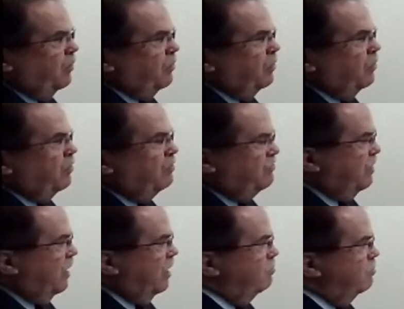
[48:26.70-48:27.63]
Whether their
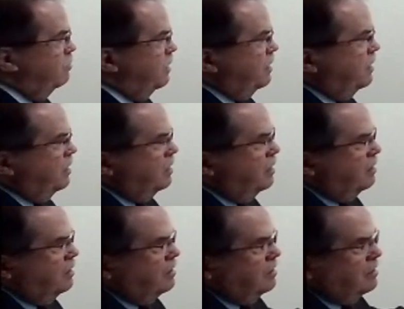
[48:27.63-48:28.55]
job
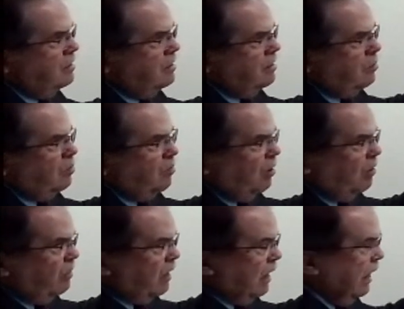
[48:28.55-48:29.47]
be, you know,
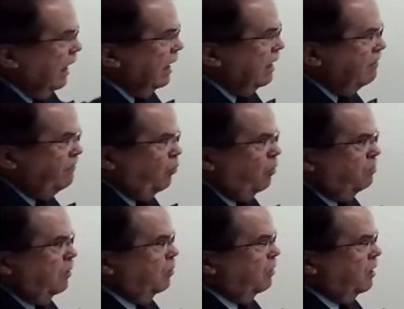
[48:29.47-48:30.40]
on the line at
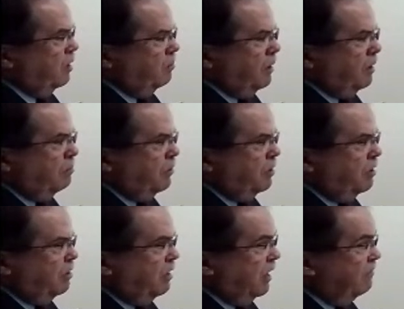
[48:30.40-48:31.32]
Ford Motor Company
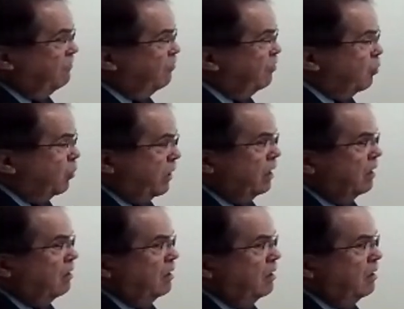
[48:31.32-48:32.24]
putting the left rear
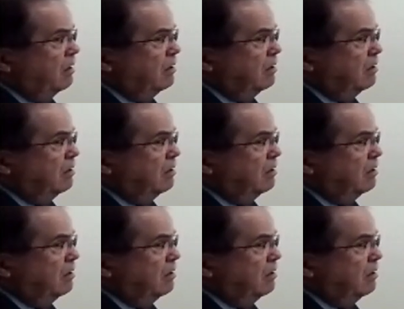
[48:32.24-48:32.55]
wheel on,